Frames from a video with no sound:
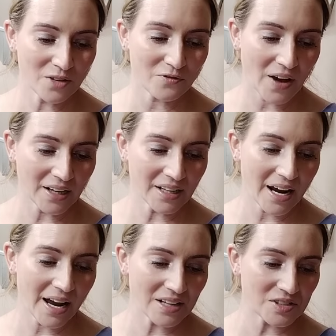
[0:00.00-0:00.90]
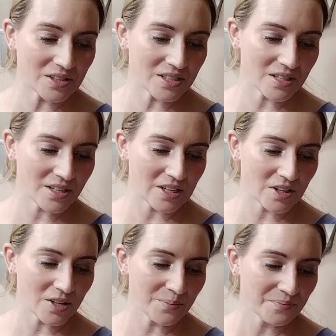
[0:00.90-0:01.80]
Fatty acids in
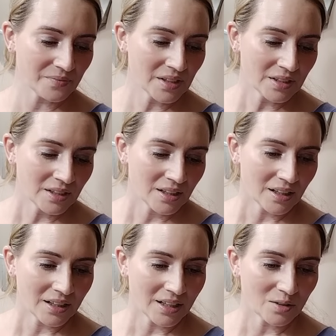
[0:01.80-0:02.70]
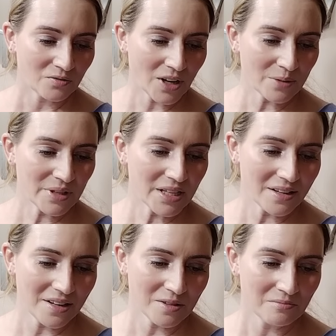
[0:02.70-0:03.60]
here. Uh, vitamin
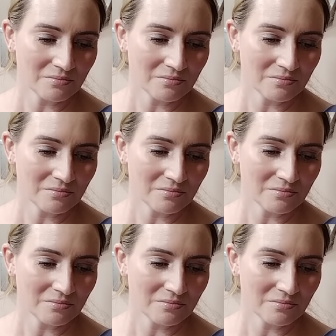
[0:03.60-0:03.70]
E.